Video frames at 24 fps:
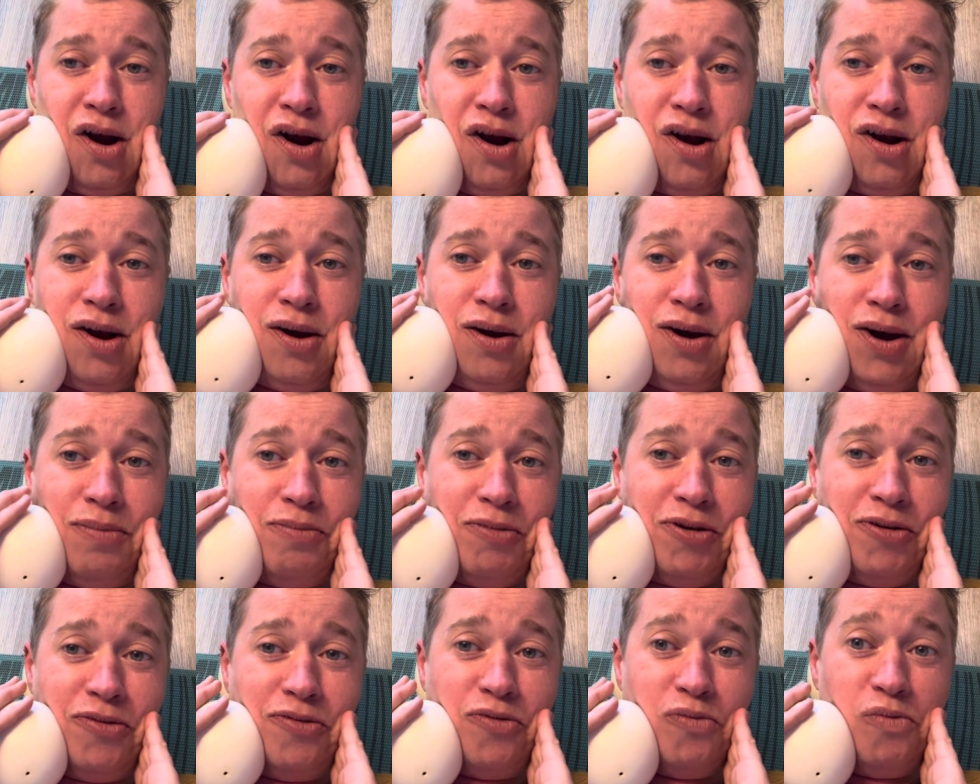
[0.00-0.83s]

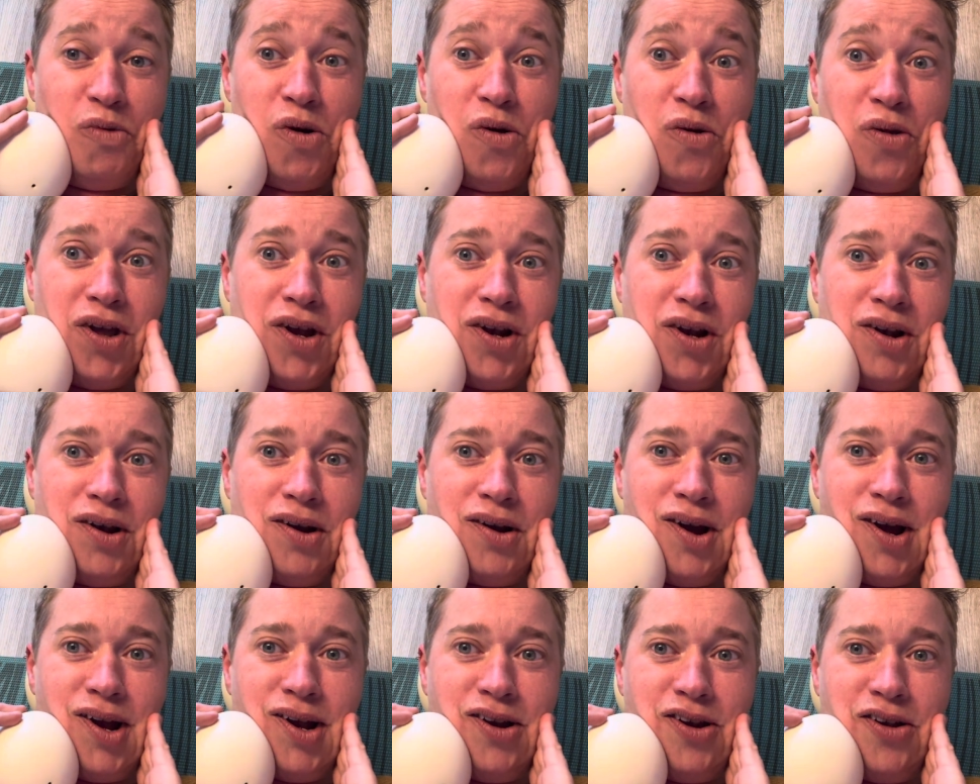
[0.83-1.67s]
I'm rolling.
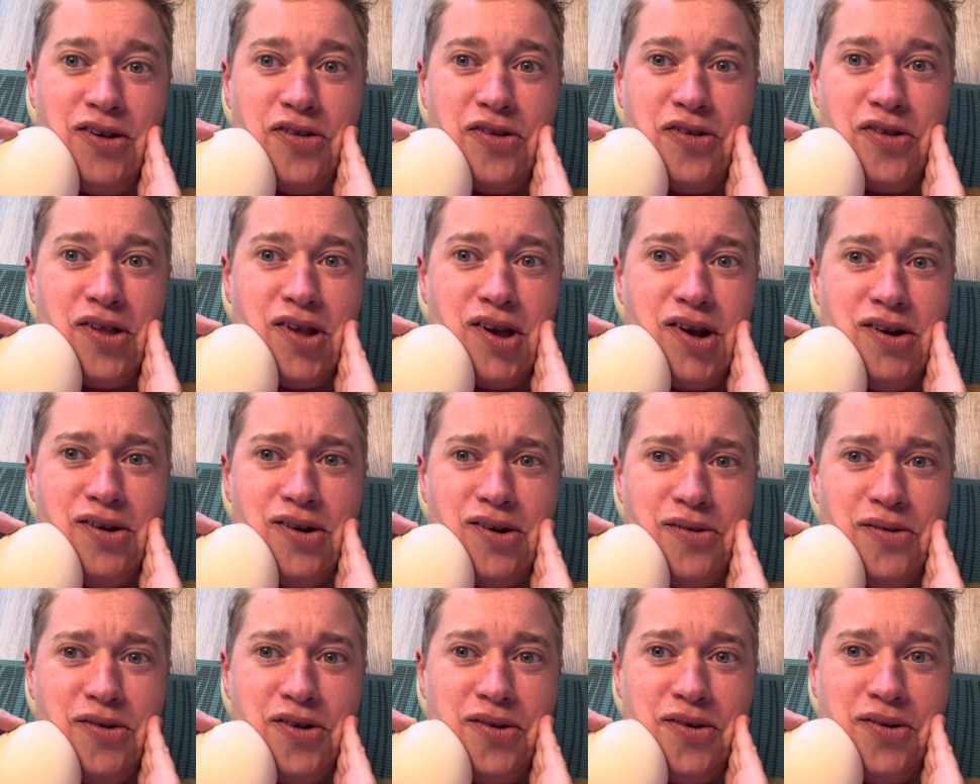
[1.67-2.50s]
I just slid.
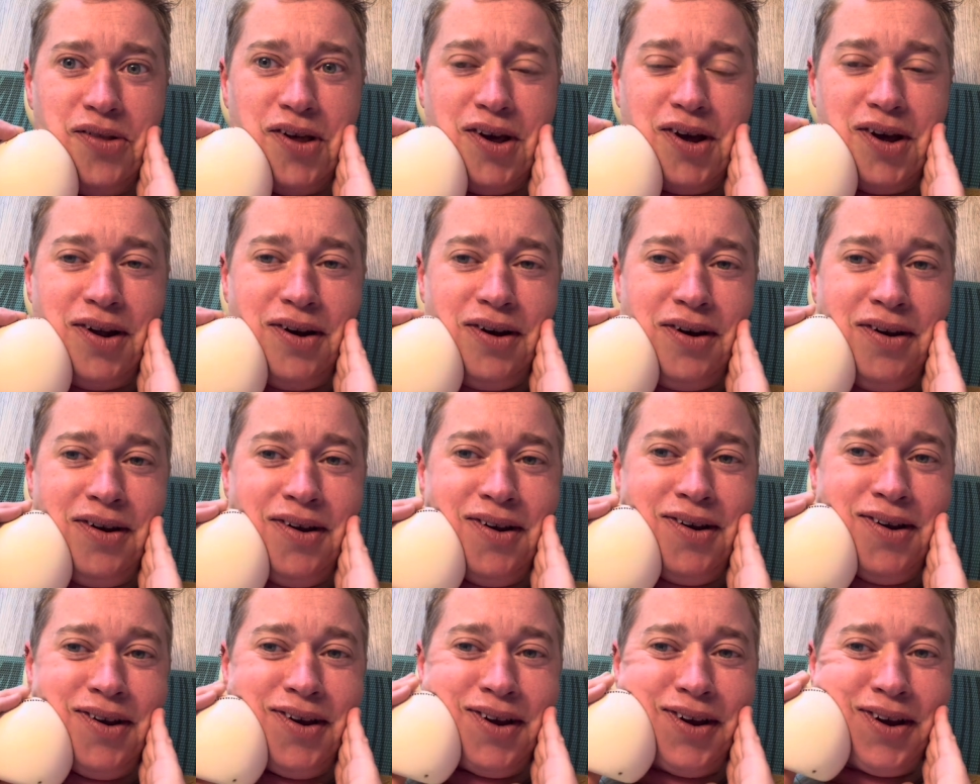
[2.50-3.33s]
Don't do that.
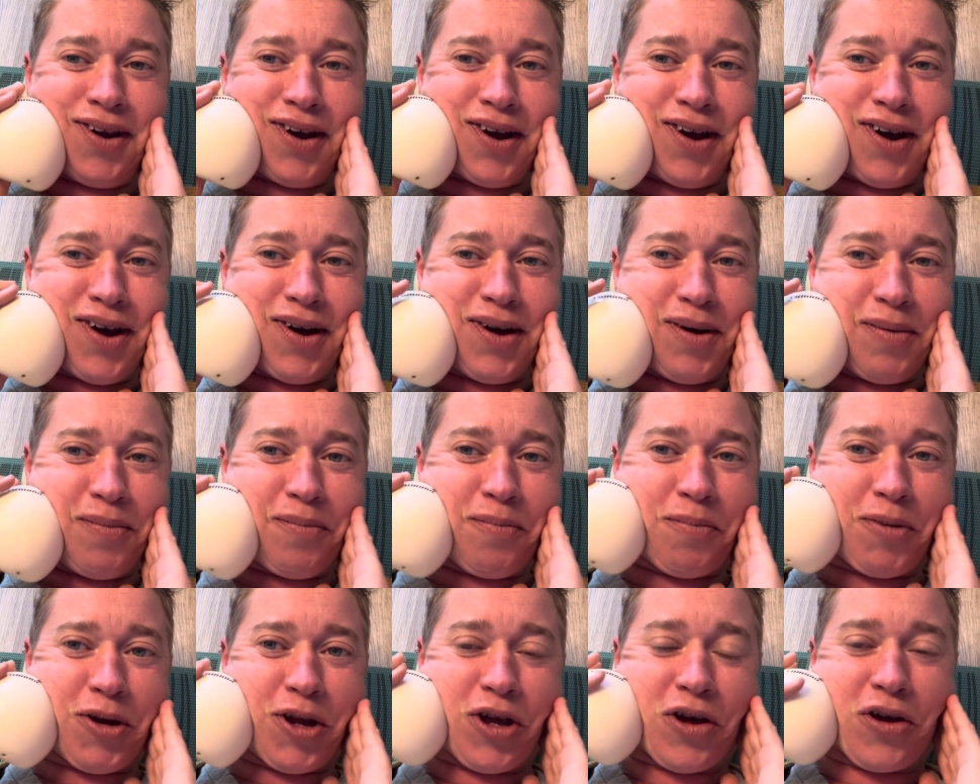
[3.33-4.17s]

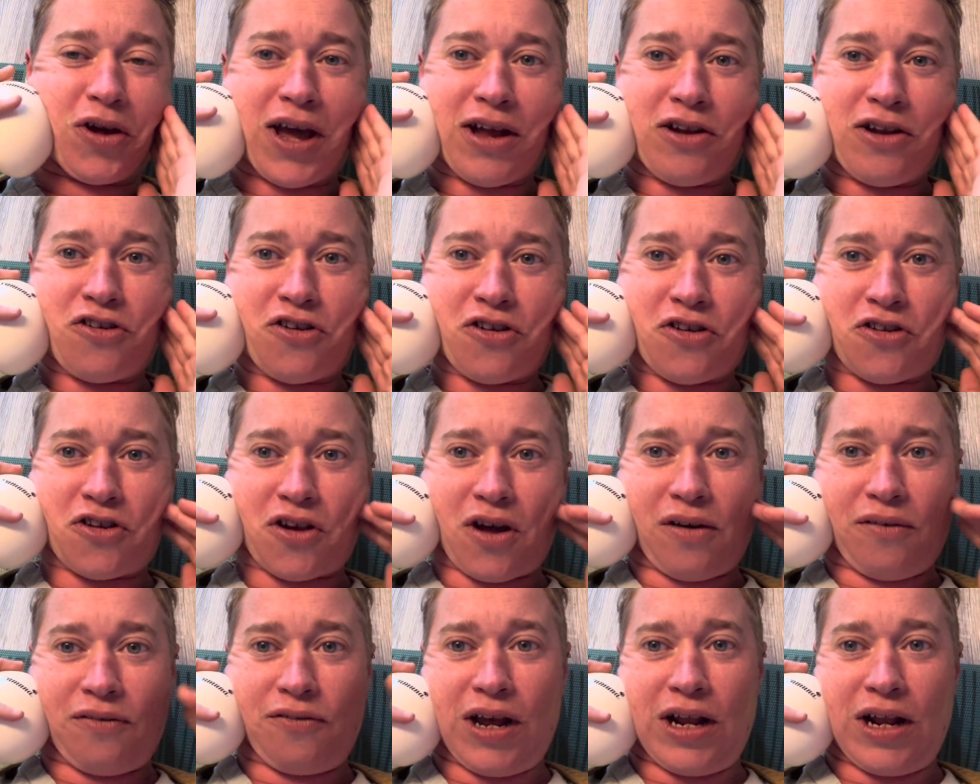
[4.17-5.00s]
But you'll catch
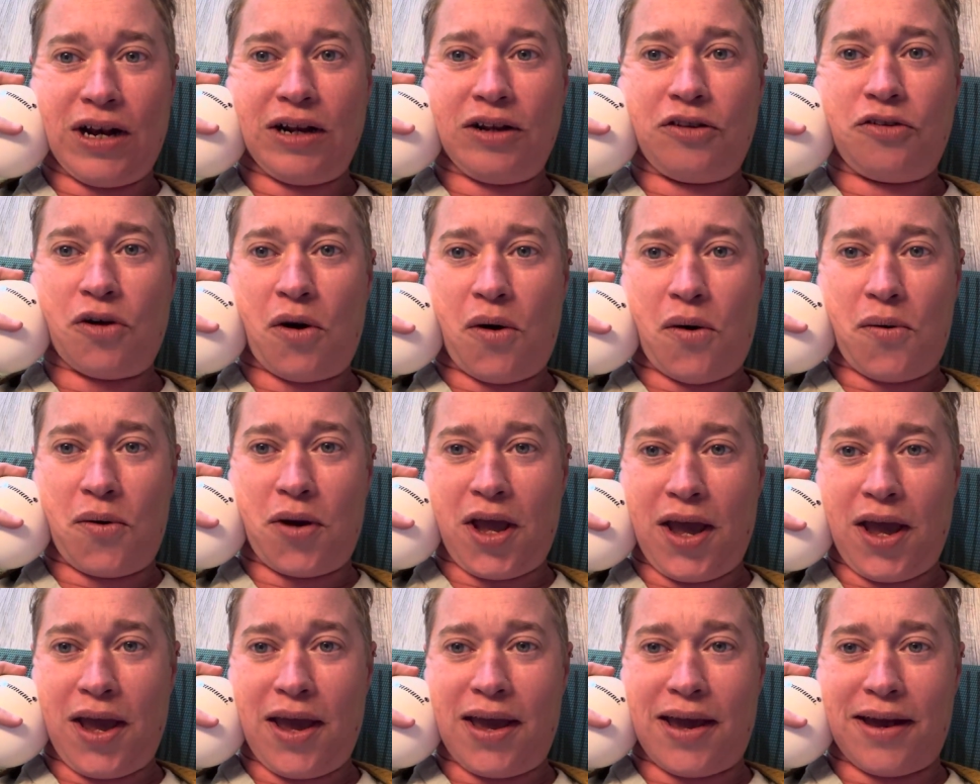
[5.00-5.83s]
yourself. And it's
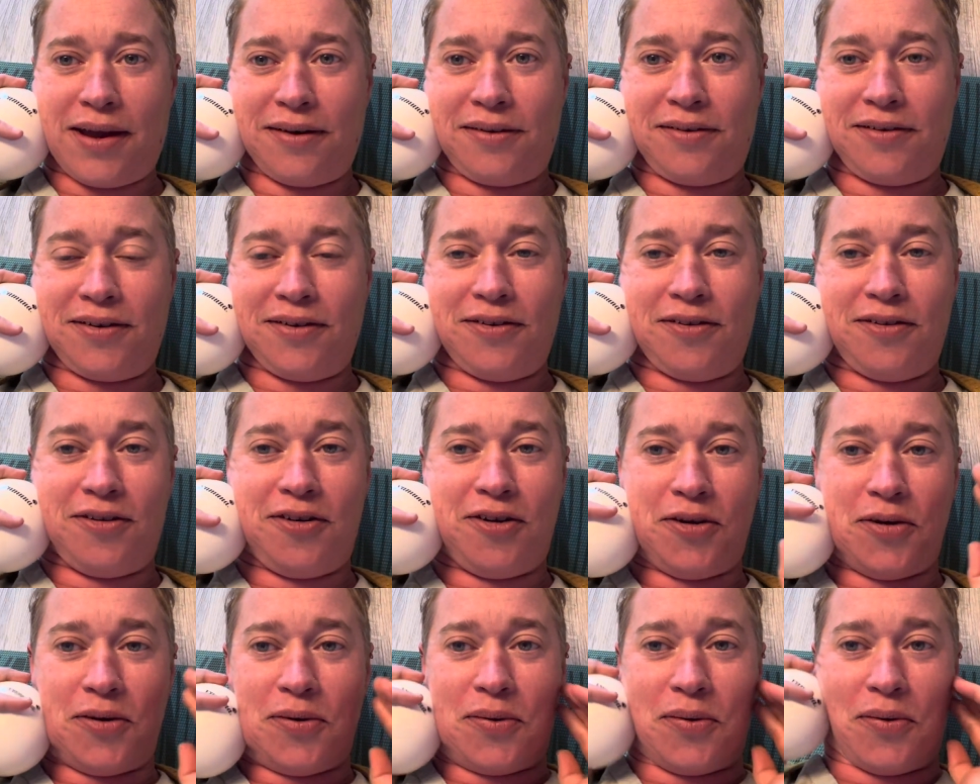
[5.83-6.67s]
okay to
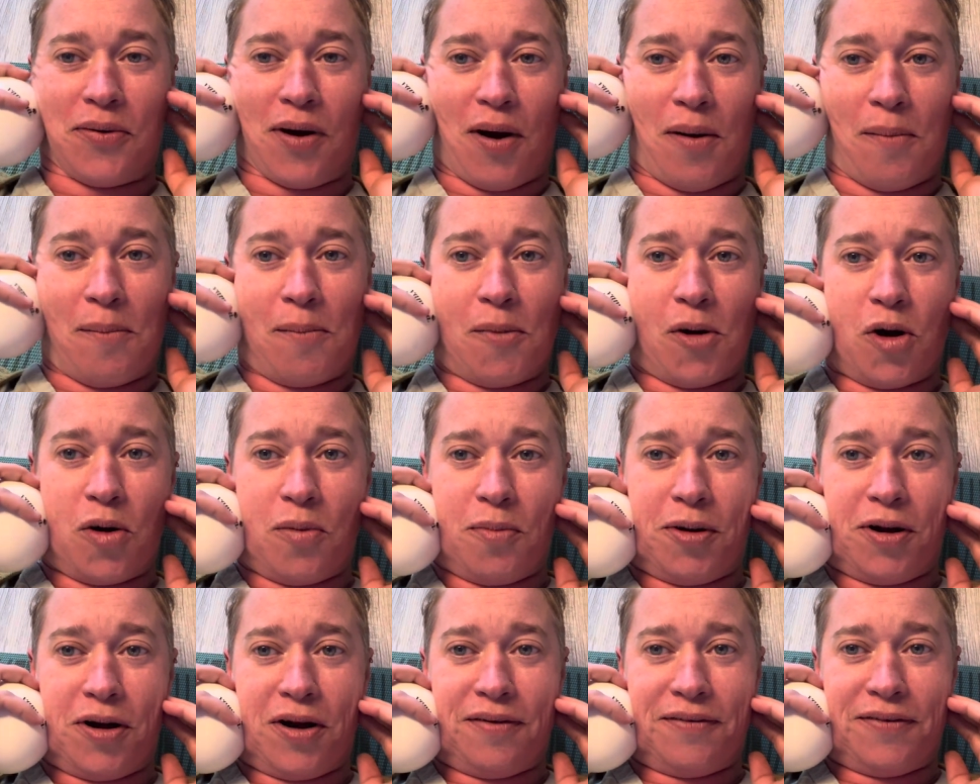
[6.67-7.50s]
do a
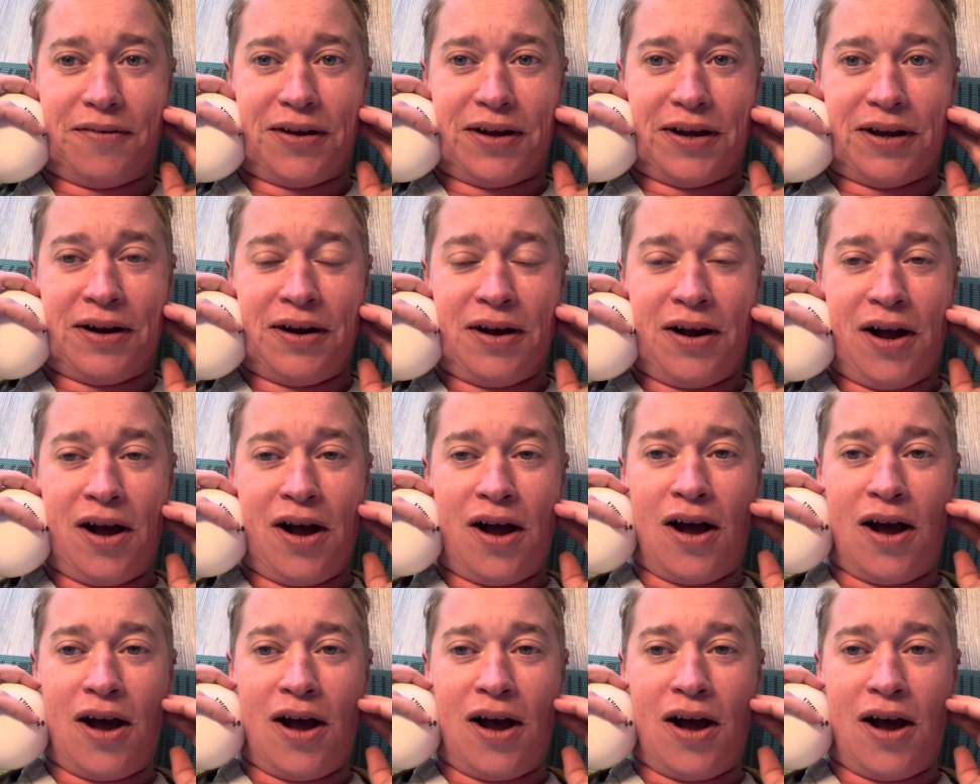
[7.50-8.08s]
moment of it.